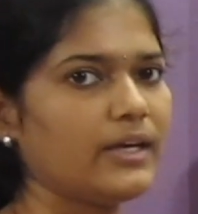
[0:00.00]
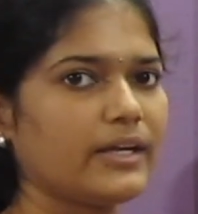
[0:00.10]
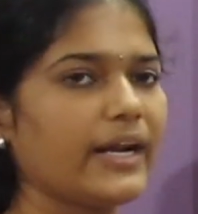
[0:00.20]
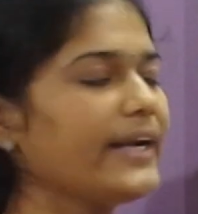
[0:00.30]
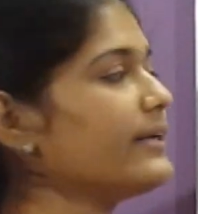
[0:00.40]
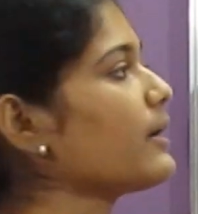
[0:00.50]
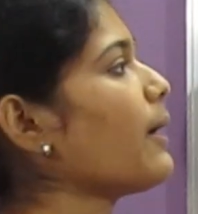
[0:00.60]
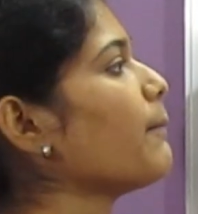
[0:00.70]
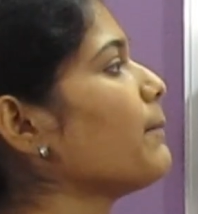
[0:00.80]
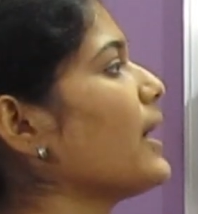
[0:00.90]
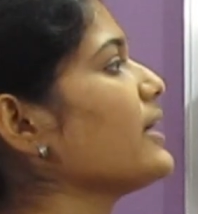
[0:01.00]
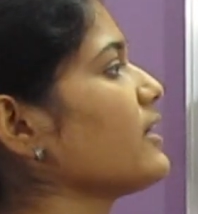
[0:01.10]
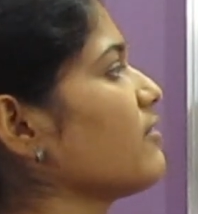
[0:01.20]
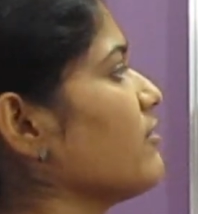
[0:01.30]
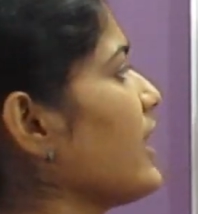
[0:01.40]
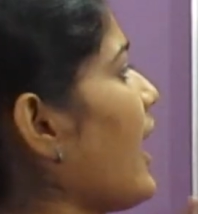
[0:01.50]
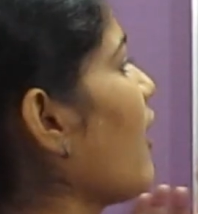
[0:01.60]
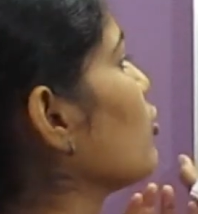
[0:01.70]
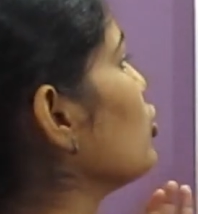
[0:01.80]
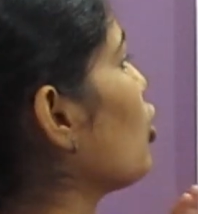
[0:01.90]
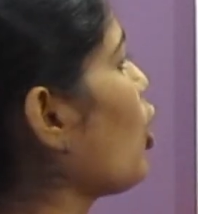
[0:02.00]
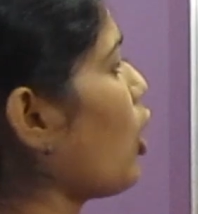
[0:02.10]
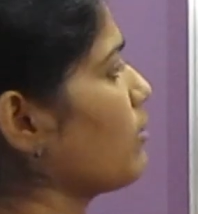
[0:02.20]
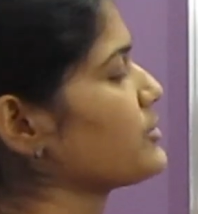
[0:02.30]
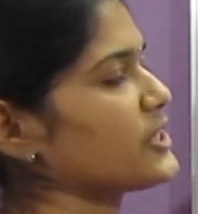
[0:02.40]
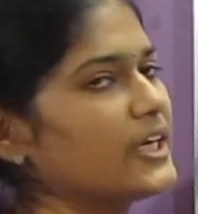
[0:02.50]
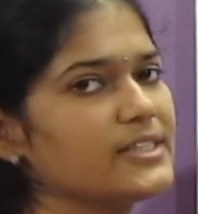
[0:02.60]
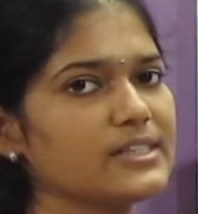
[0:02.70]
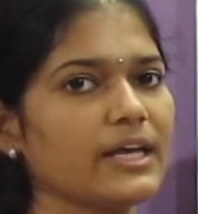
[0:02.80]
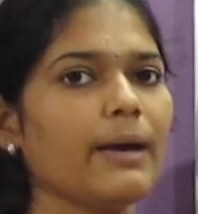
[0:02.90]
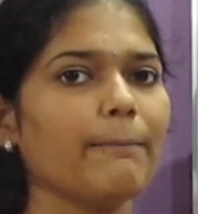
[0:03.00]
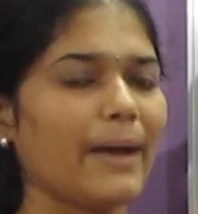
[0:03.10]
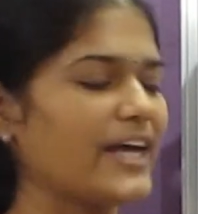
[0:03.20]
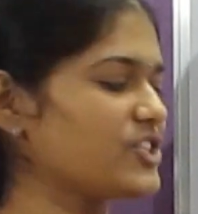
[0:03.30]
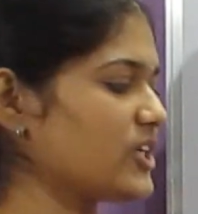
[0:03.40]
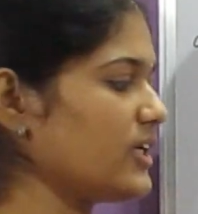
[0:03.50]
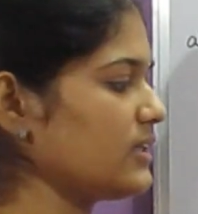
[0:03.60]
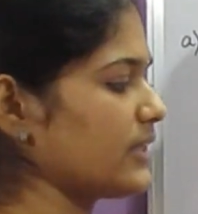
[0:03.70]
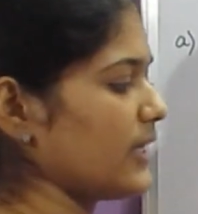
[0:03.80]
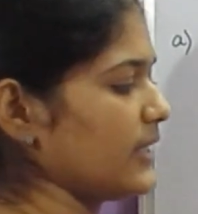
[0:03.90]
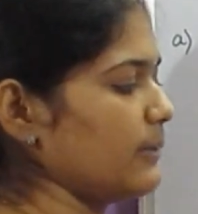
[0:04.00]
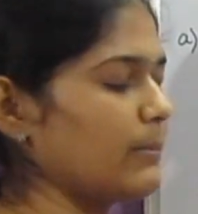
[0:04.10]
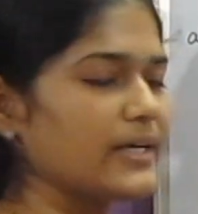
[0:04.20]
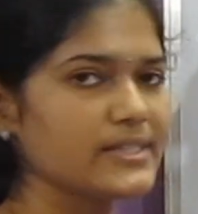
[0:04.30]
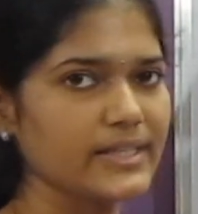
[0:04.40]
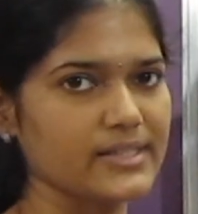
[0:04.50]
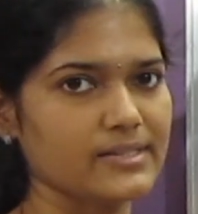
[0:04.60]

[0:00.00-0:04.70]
Right? But we have no options matching 13 by 6.